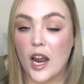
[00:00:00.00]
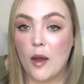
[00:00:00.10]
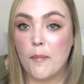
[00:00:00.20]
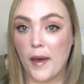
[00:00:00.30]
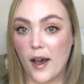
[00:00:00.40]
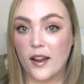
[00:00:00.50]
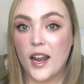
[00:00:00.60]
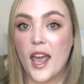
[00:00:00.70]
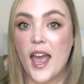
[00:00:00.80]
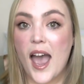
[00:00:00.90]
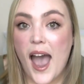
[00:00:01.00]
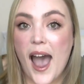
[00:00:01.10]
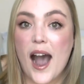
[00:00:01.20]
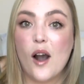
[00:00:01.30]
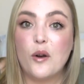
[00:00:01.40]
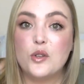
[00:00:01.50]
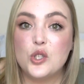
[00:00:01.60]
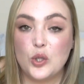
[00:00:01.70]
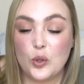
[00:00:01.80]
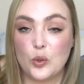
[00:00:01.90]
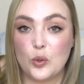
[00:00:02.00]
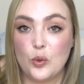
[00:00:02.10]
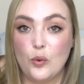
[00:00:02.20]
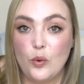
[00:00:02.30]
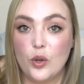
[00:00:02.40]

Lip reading: about how to